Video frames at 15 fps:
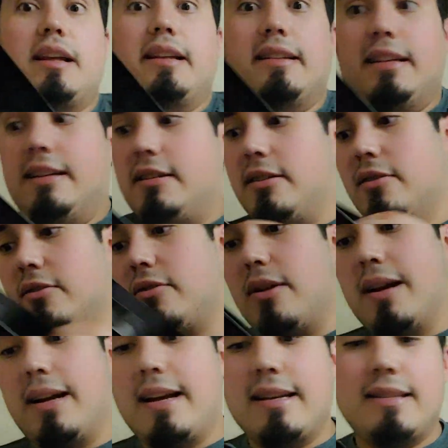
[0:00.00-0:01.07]
So I guess
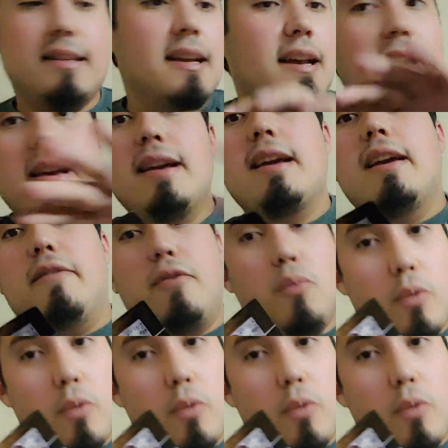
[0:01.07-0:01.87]
if you want to read the